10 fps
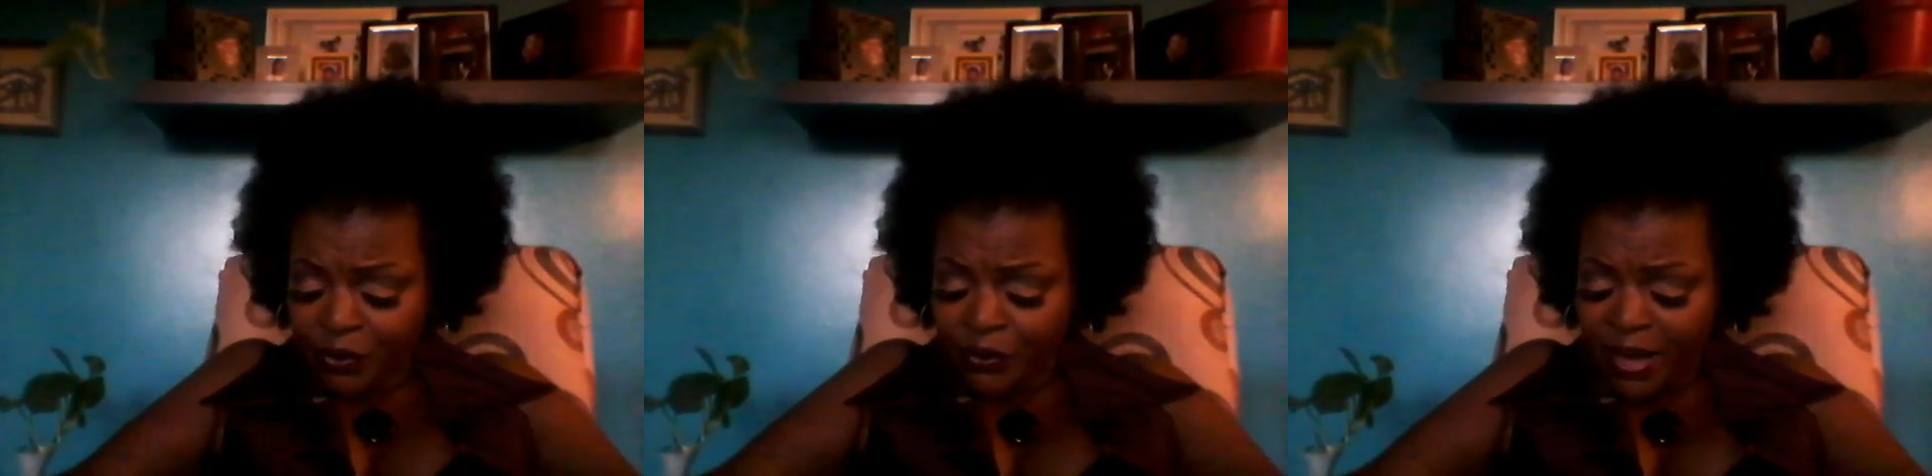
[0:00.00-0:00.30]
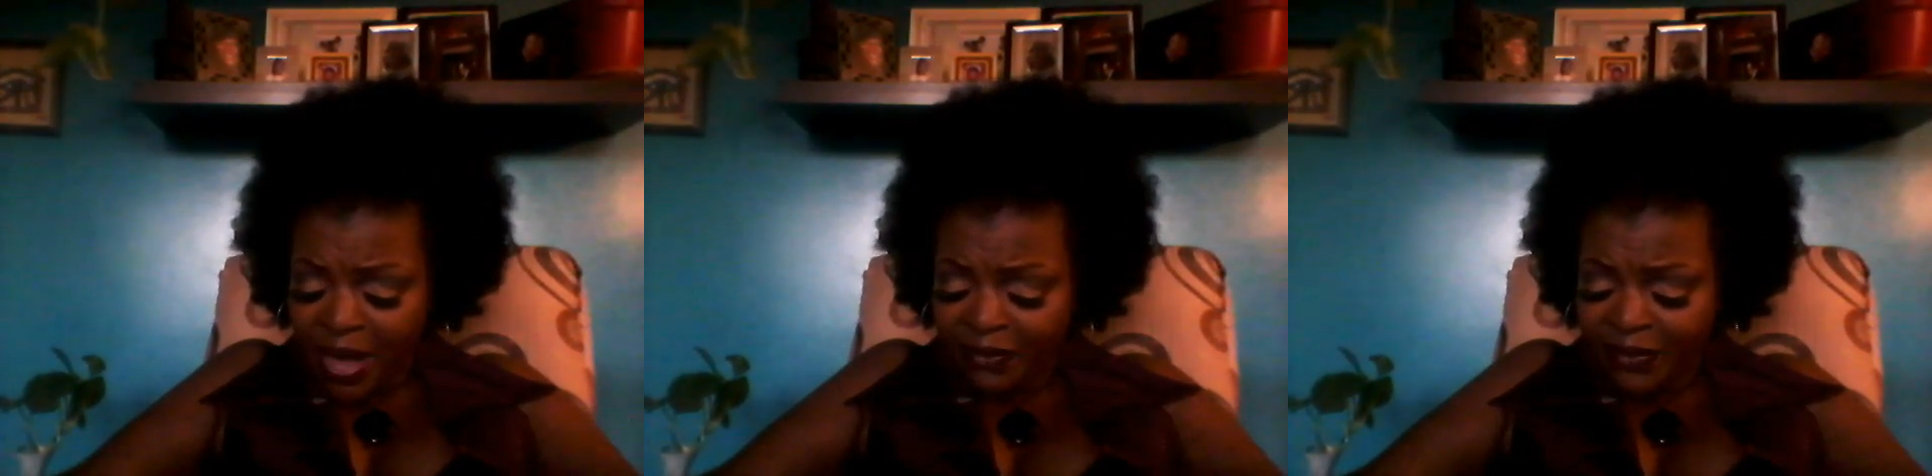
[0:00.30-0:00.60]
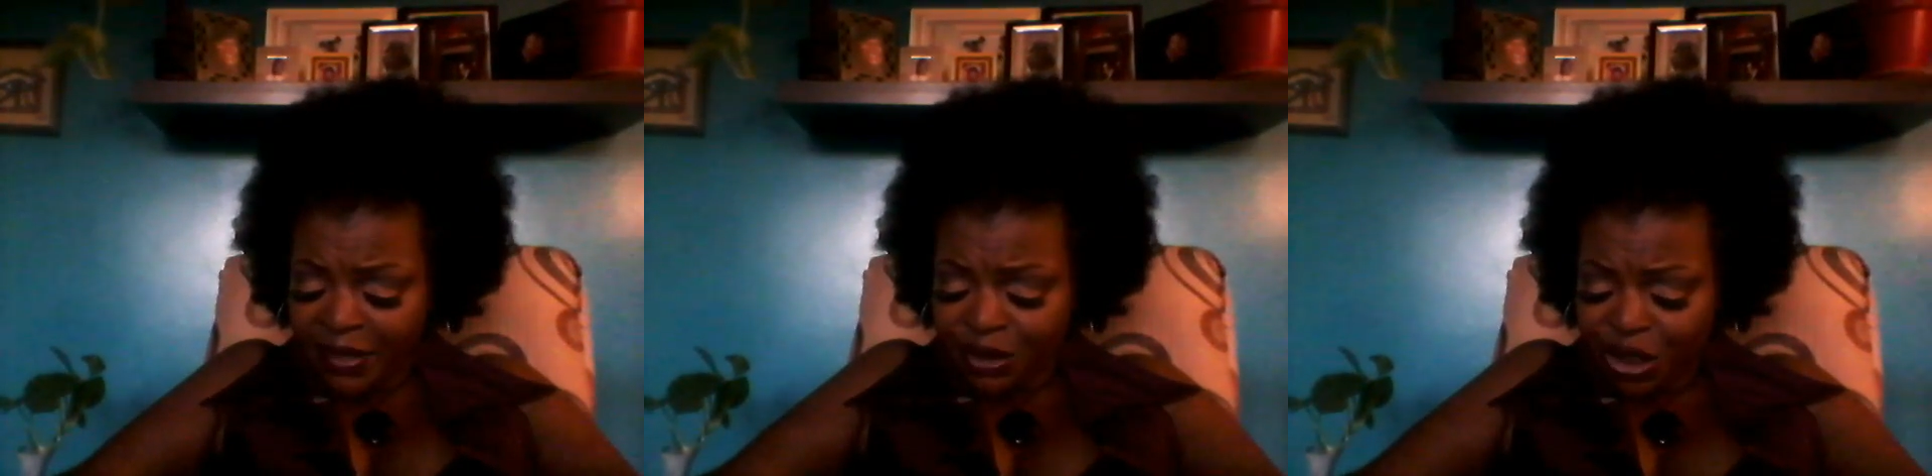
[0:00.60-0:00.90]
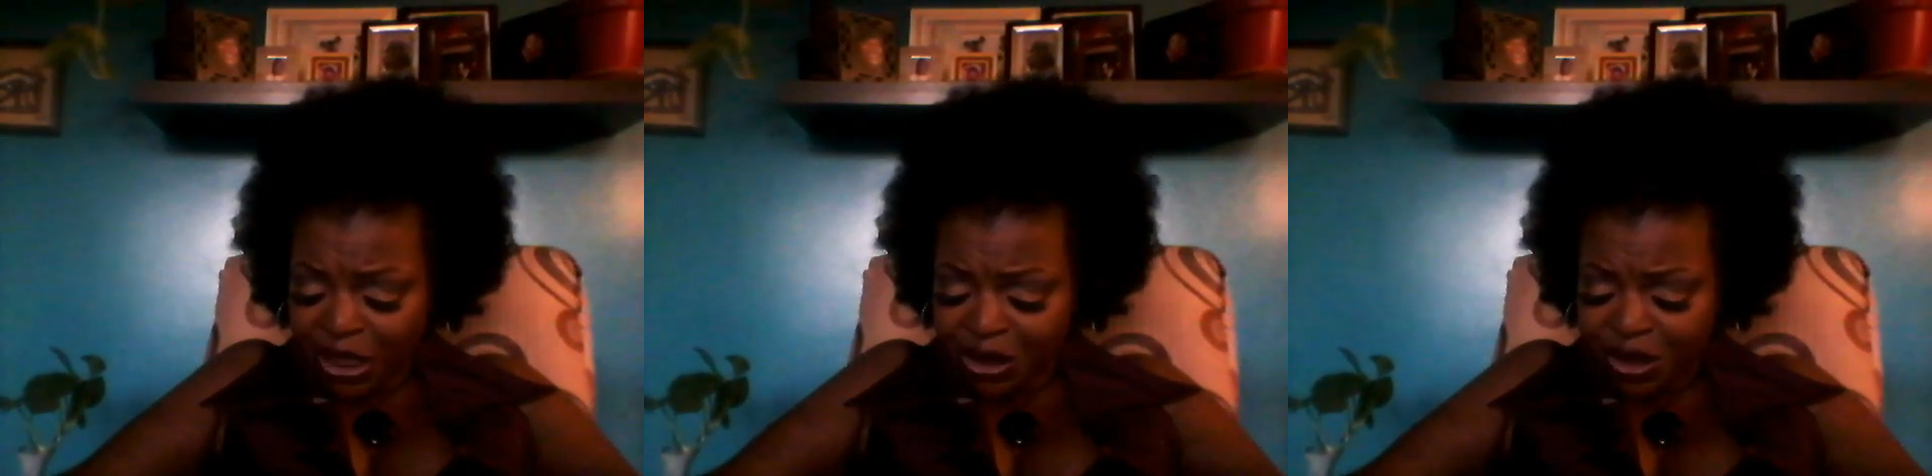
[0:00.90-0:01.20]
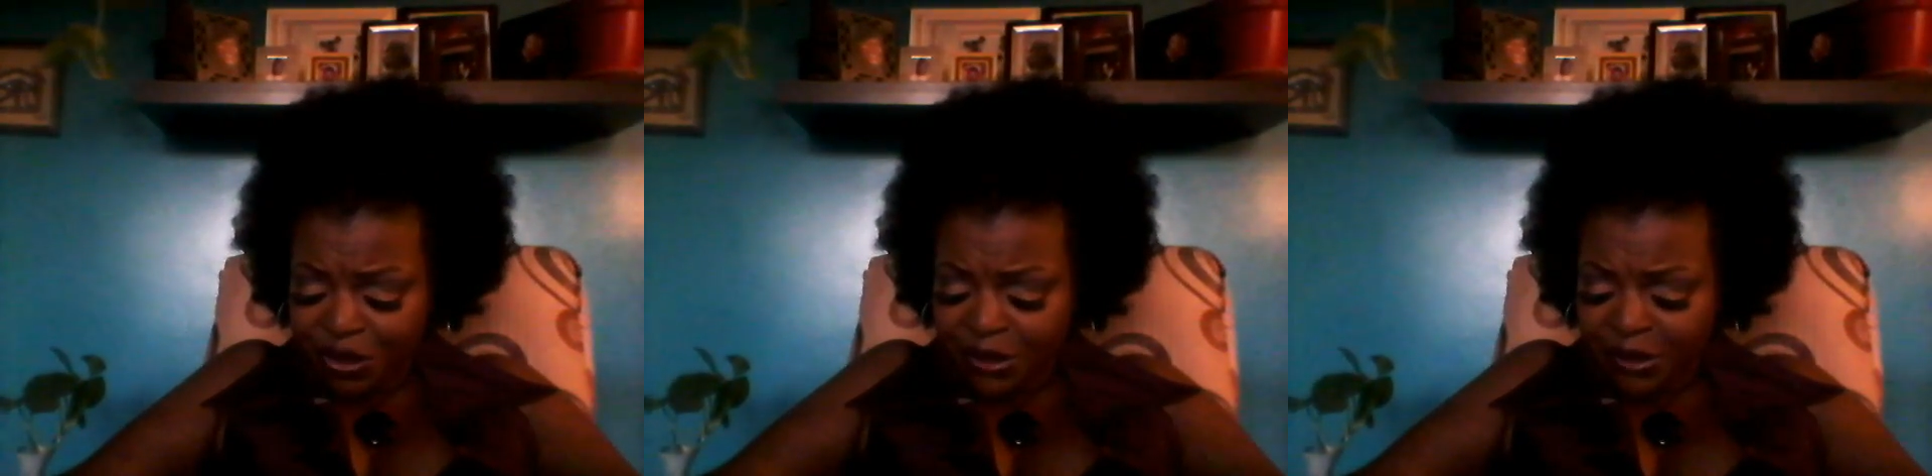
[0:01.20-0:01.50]
you got the
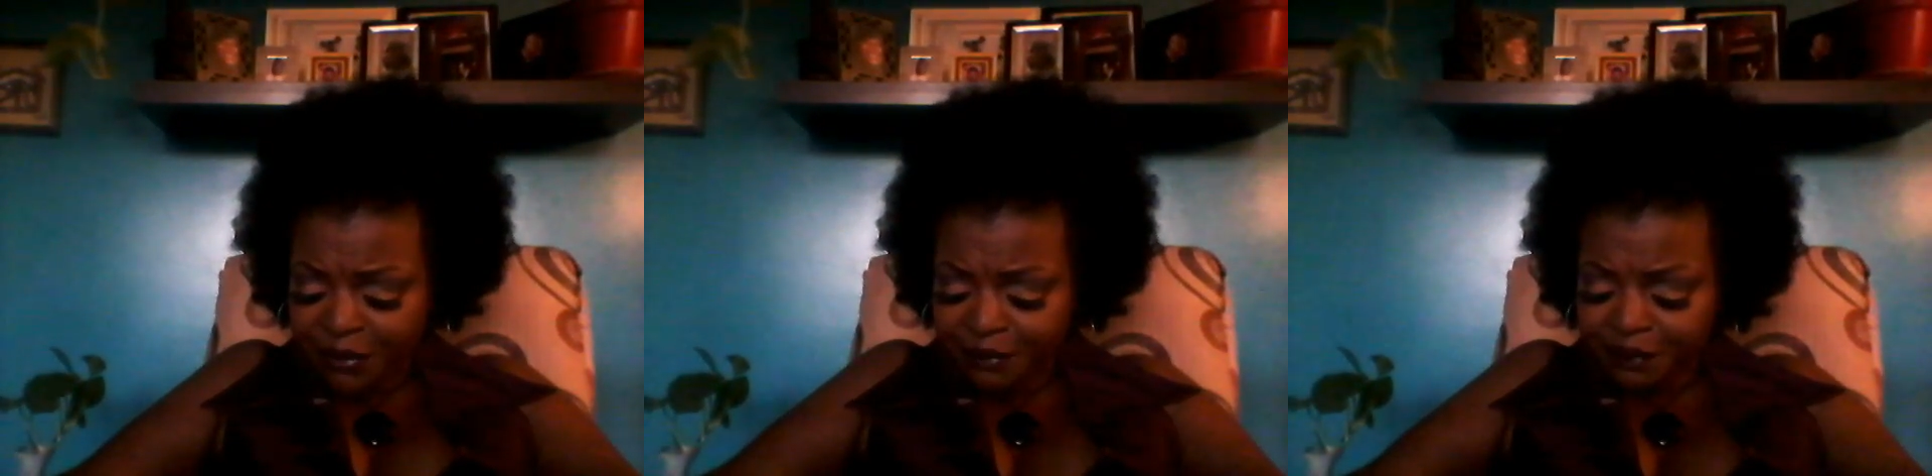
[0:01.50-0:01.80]
injections?